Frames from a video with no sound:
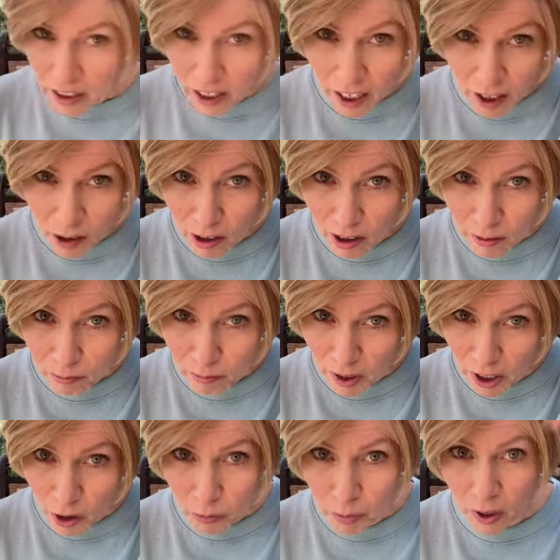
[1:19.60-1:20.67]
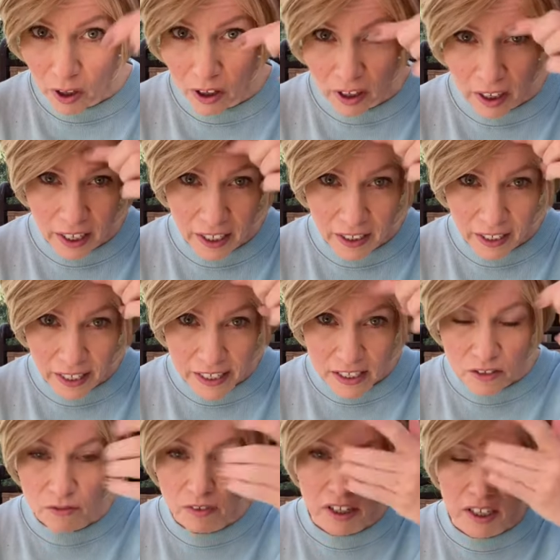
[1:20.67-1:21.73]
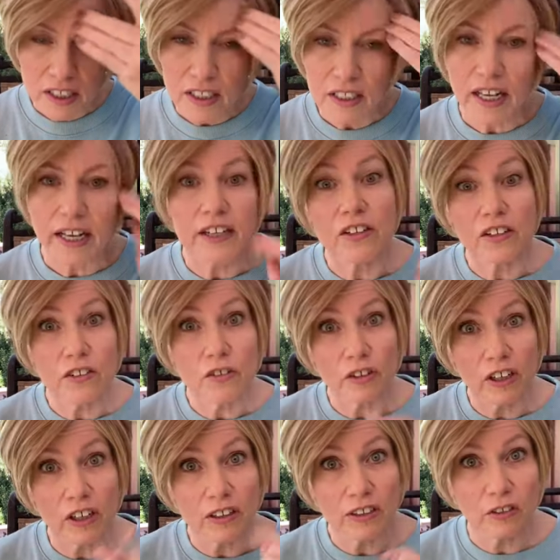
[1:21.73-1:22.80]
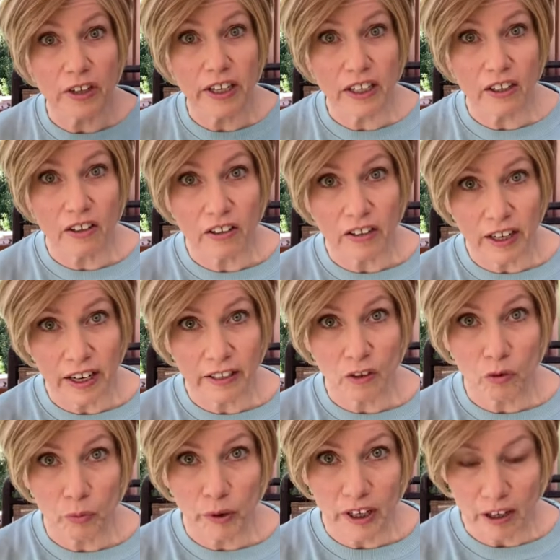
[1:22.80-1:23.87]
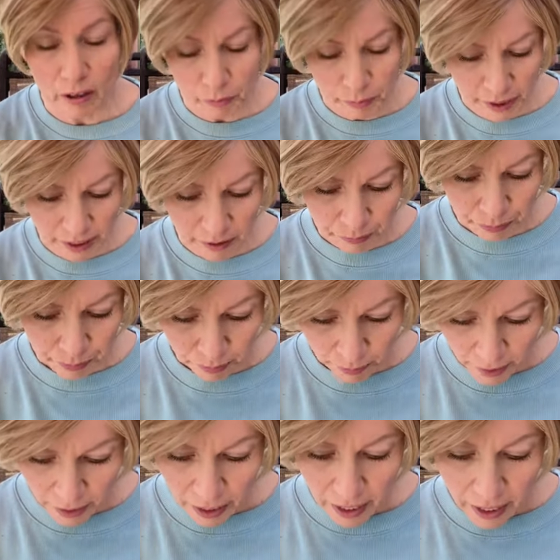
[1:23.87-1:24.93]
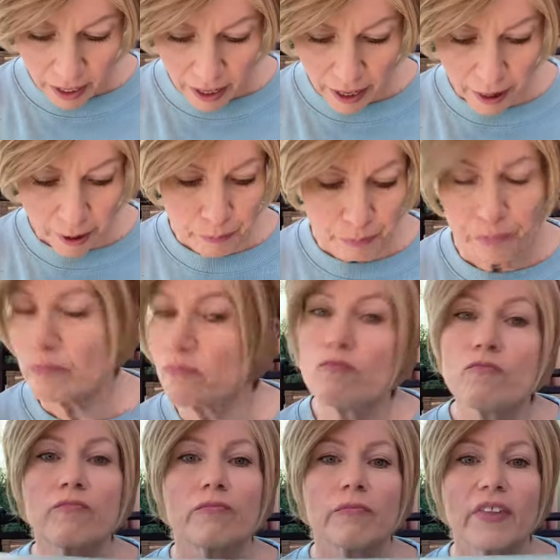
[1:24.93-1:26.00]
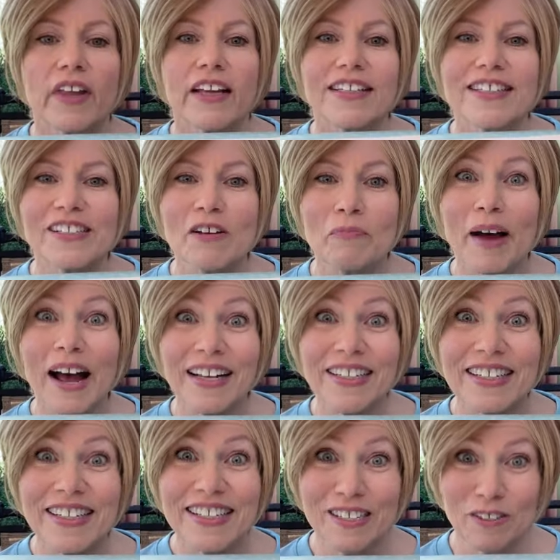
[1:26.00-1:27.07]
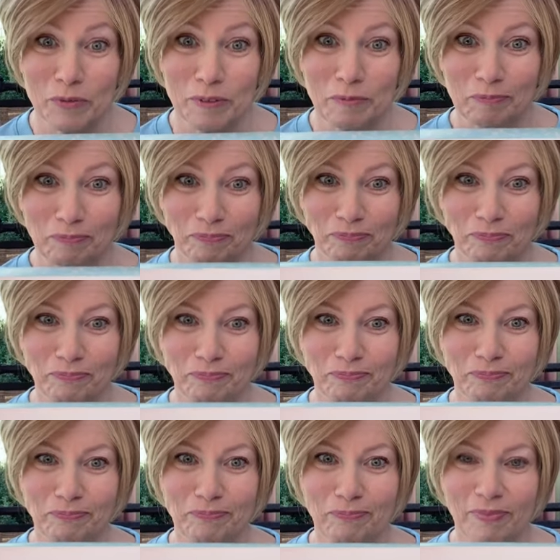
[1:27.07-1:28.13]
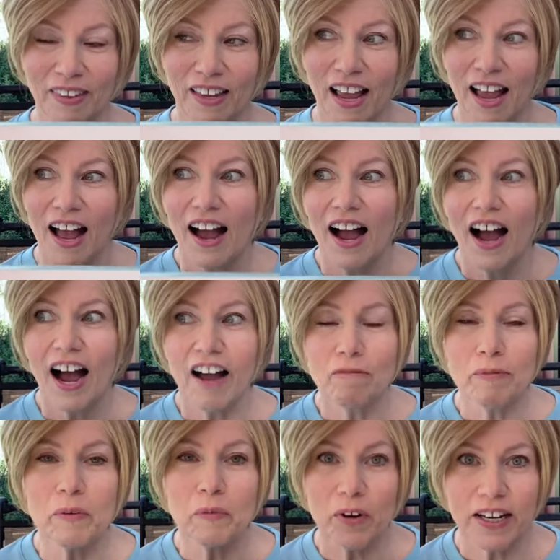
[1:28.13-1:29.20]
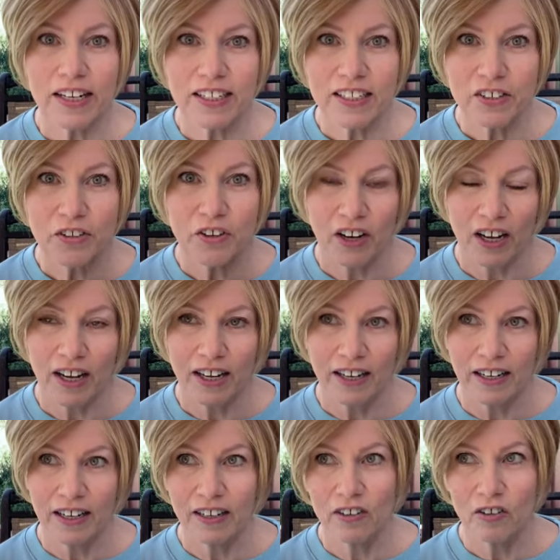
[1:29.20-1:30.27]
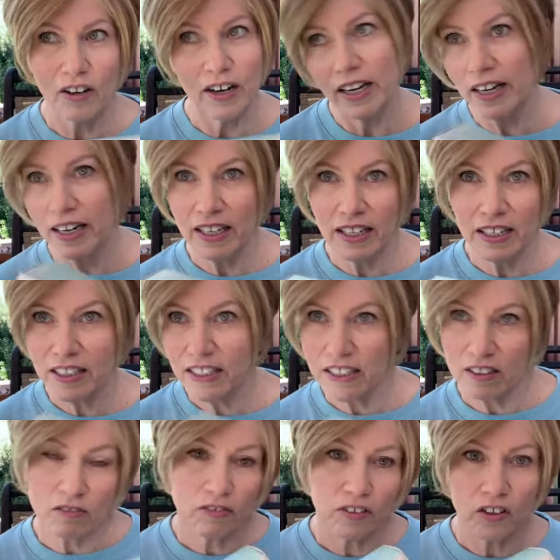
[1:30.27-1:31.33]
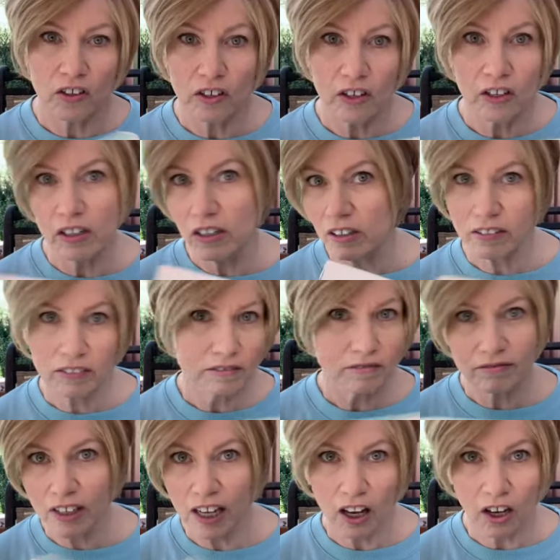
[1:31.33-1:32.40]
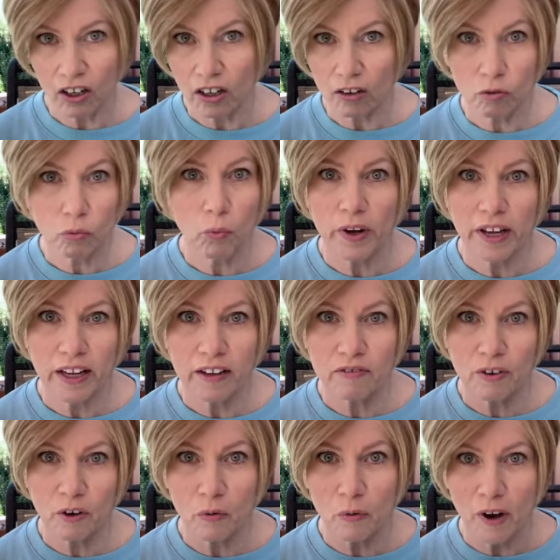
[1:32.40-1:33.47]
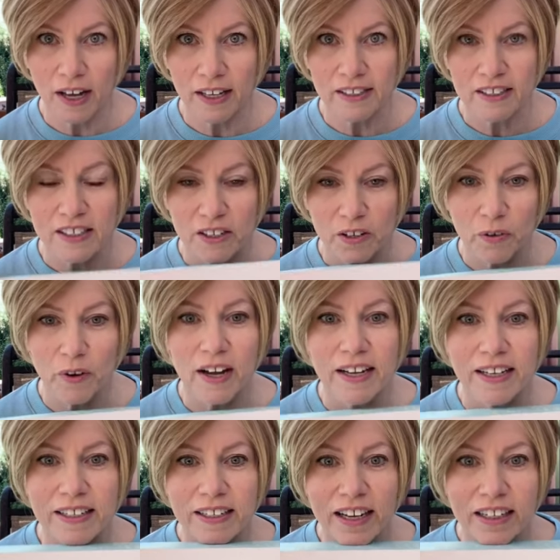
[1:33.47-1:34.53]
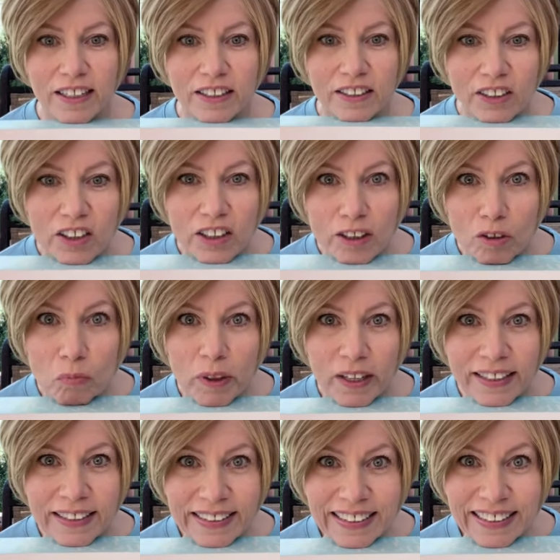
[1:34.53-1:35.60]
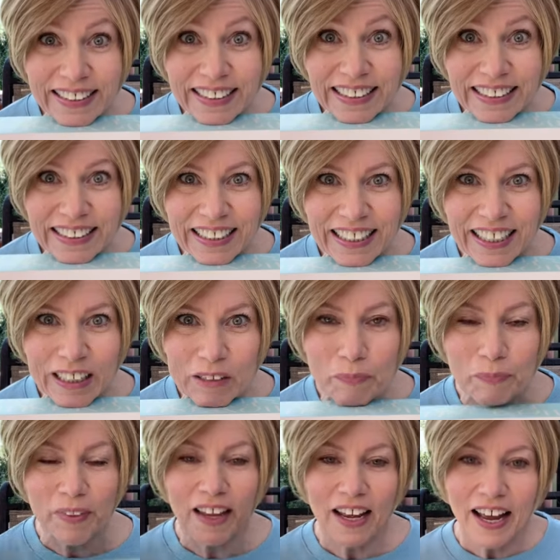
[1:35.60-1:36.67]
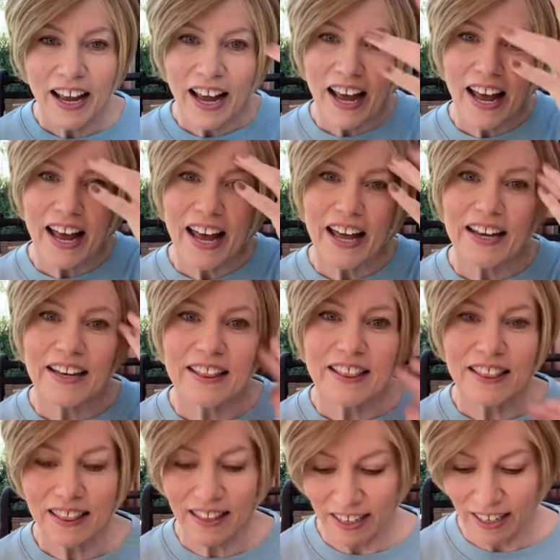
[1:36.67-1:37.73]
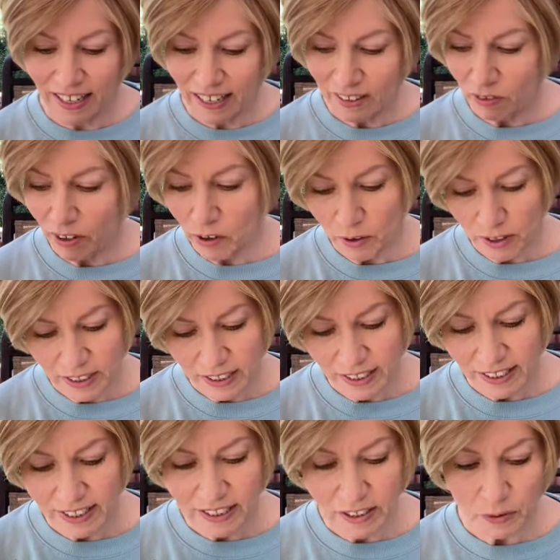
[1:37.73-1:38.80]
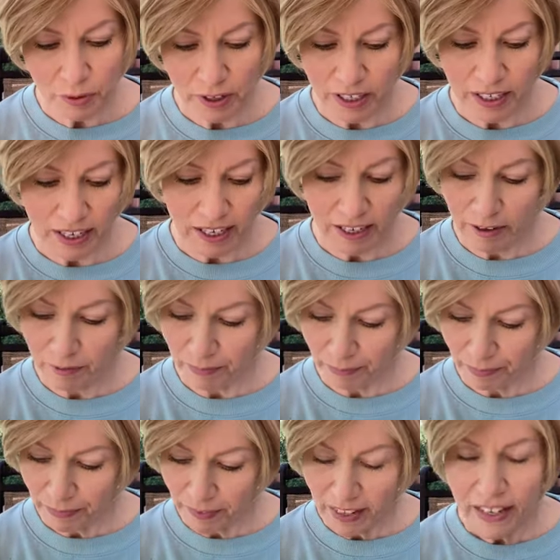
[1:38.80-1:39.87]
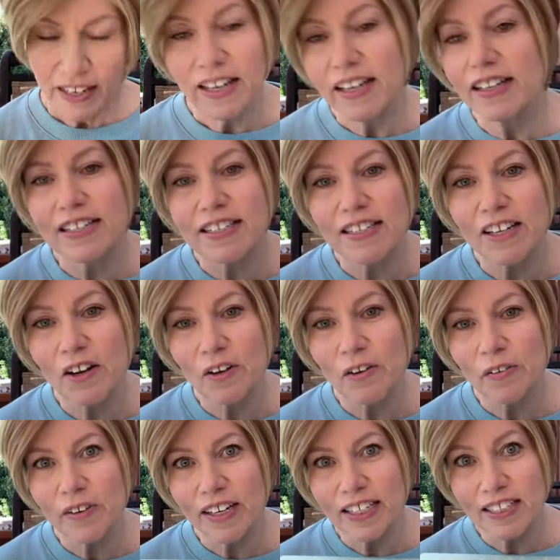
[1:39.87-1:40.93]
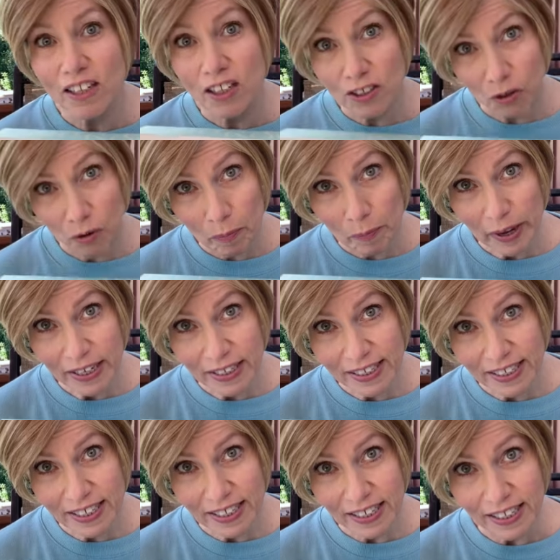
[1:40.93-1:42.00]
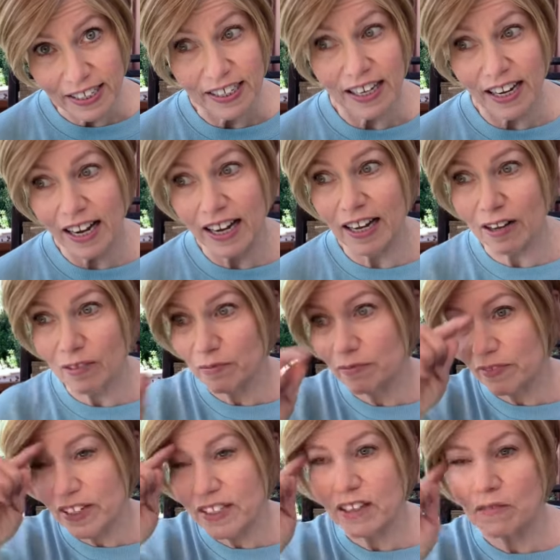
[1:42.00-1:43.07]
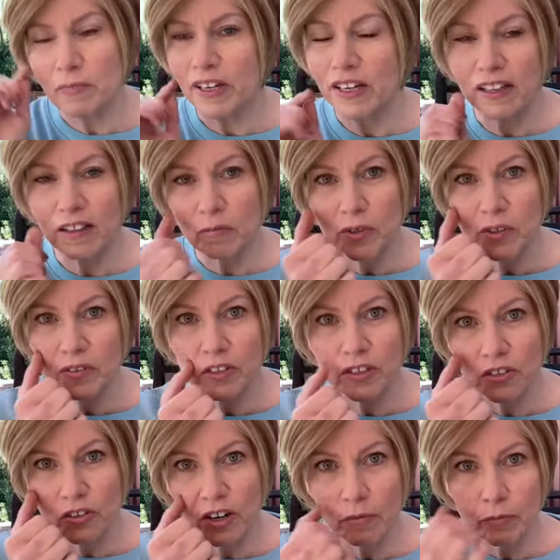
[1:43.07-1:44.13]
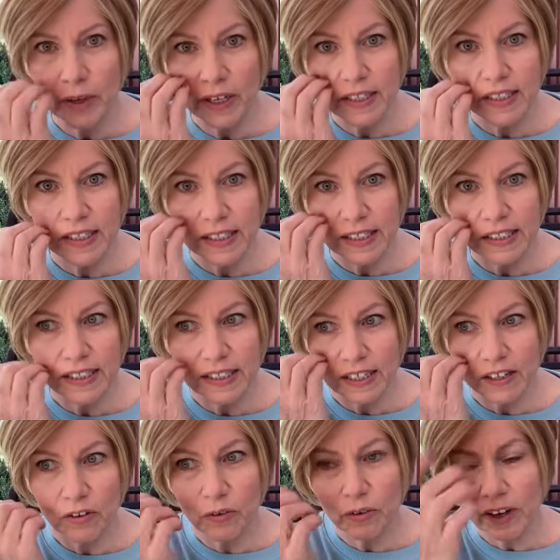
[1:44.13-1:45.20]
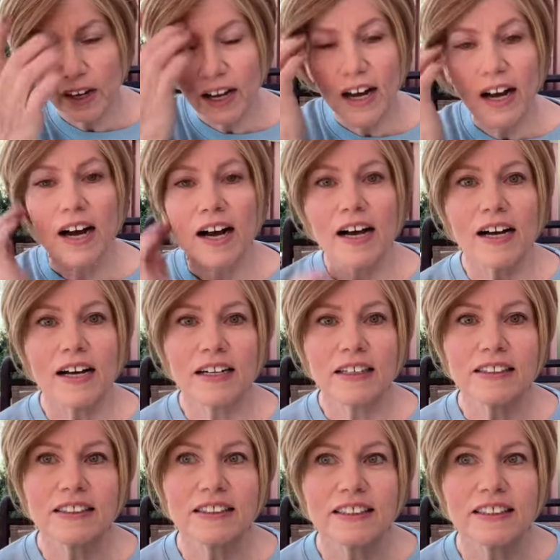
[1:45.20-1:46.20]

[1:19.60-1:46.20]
got a monopart and a lace front. And you can also get her at the wig company. Um, so back to this one. I've been wanting to try a gray, silver colored wig for a while, so I, I took the plunge this time and I requested this one. Um, so it's also a pixie because um, I've been in the mood to try pixies. So uh,